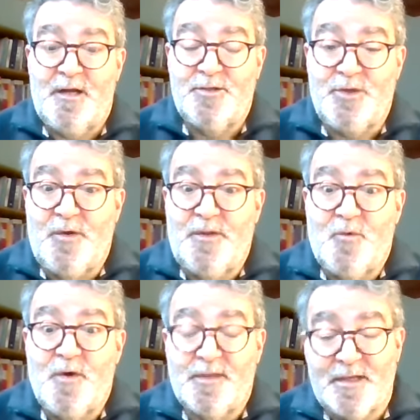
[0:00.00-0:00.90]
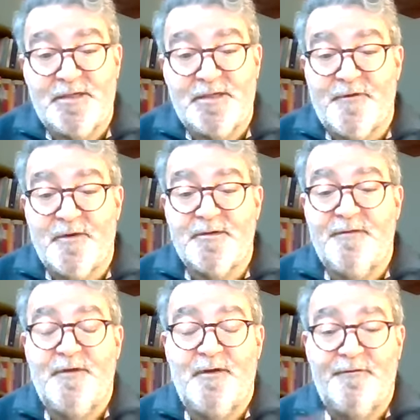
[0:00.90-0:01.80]
doing the work that's in front
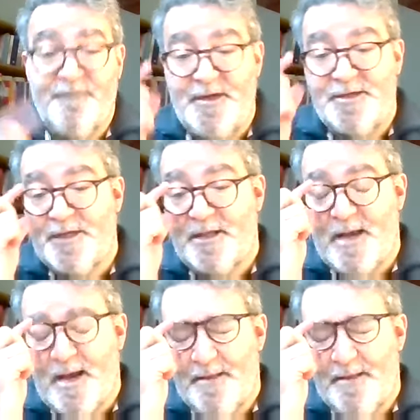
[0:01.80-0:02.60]
of you, finishing that,